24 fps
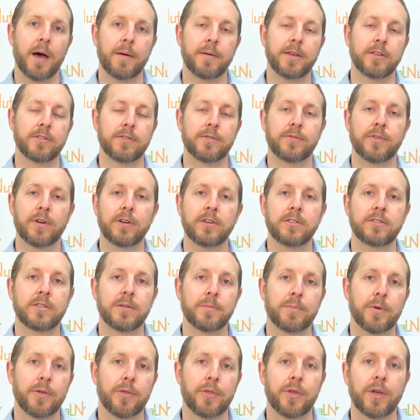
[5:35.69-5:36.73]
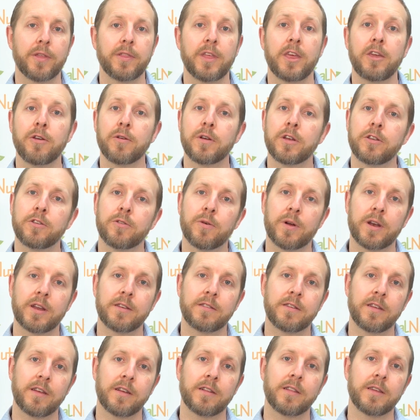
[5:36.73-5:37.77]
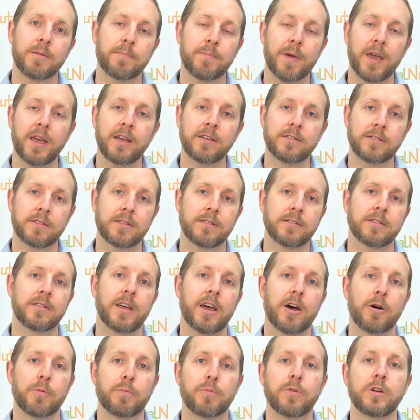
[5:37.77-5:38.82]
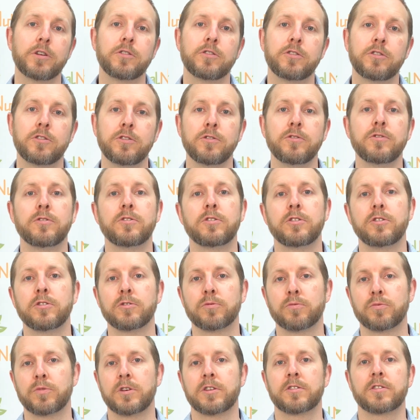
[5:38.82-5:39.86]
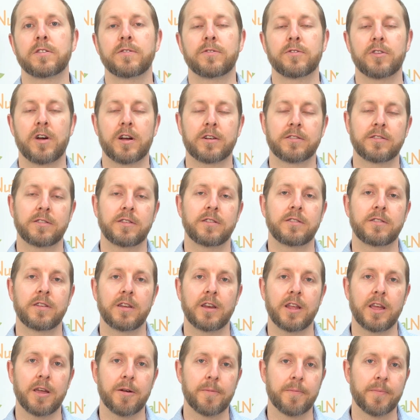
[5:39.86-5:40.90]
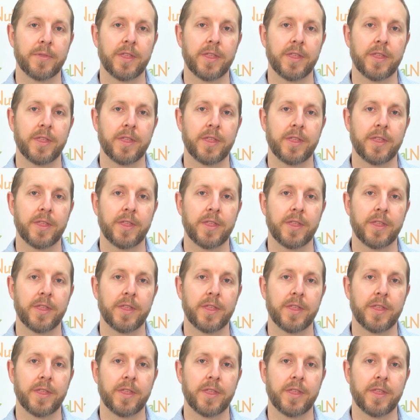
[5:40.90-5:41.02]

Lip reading: is a very simple thing that you can do on a daily basis to help reduce your risk of toxicity.